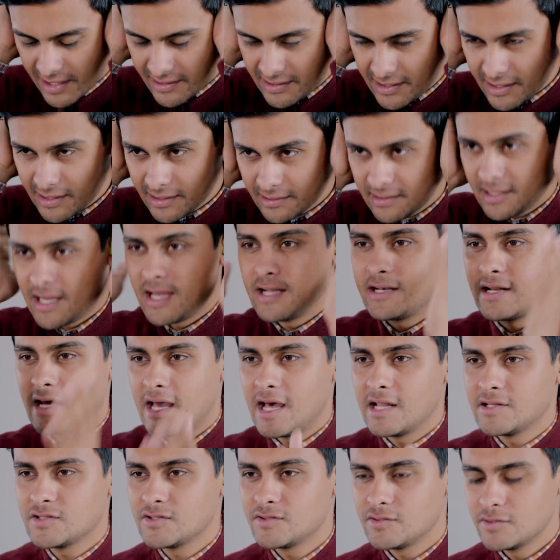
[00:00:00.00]
I think that
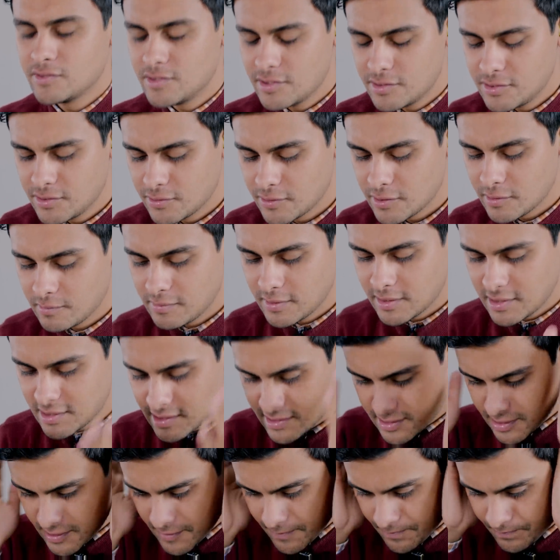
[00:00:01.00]
adds to the
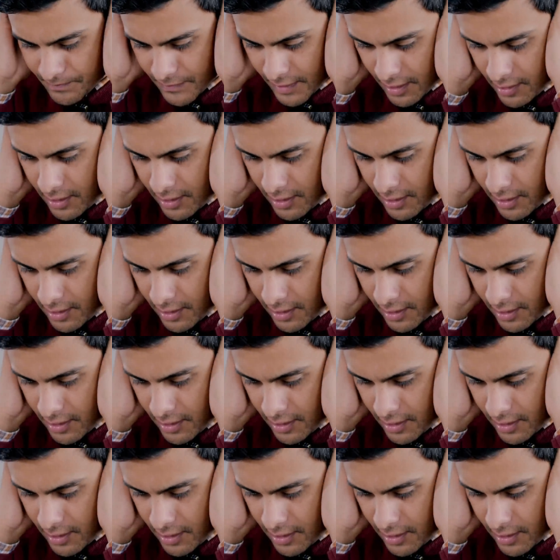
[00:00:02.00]
durability.